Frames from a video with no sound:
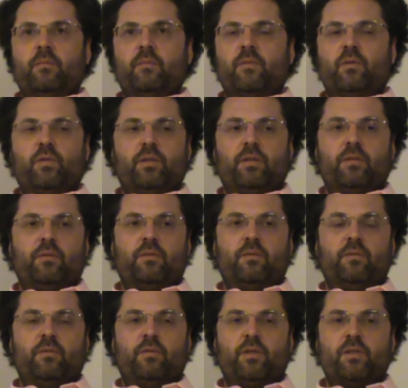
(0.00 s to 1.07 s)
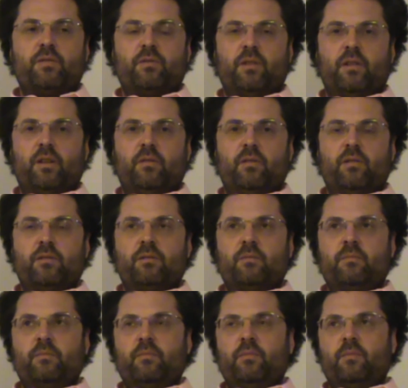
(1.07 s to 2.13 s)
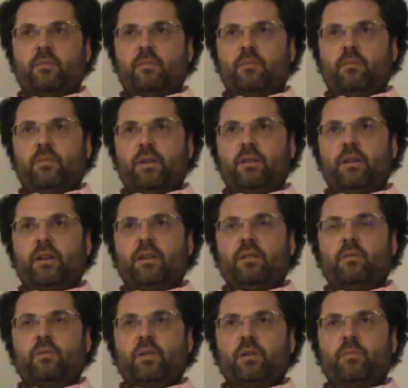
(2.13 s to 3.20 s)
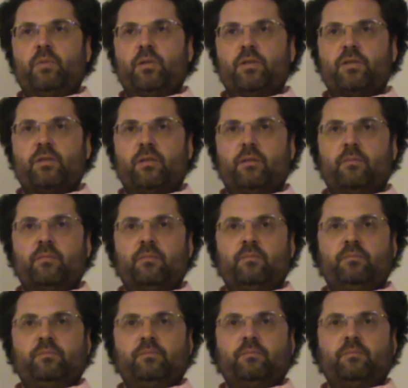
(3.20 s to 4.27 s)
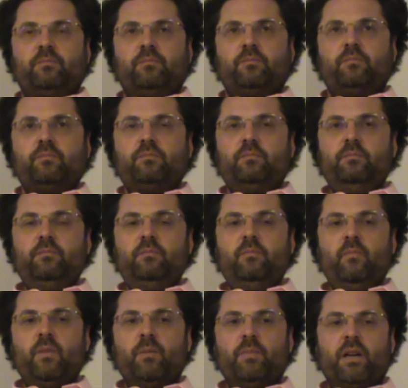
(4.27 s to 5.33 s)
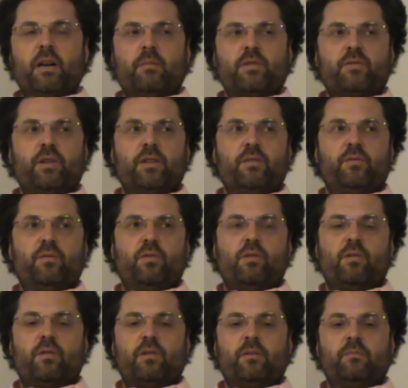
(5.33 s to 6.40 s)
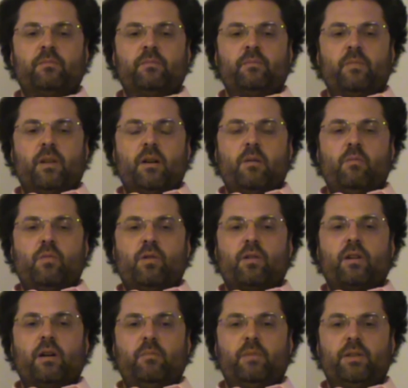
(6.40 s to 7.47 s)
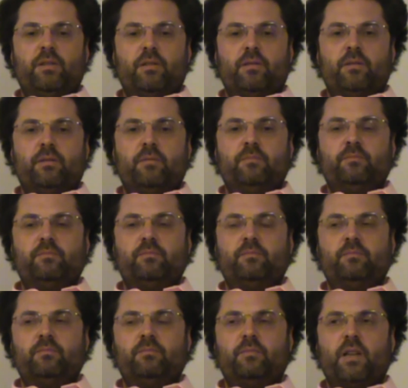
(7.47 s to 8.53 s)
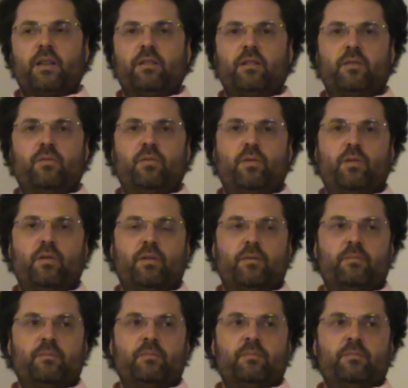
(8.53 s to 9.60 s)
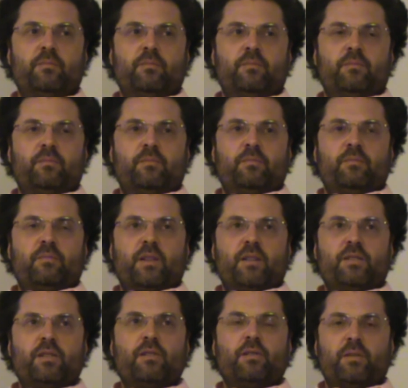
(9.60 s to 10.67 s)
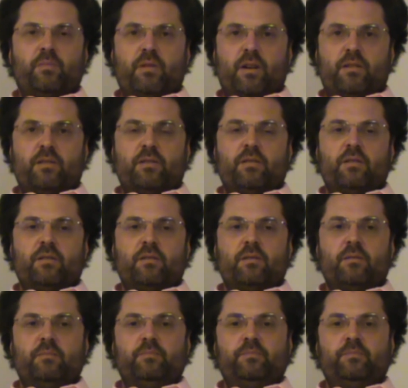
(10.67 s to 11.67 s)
for the first 3 levels. But then when a person becomes ready for more committed and therefore secret practices,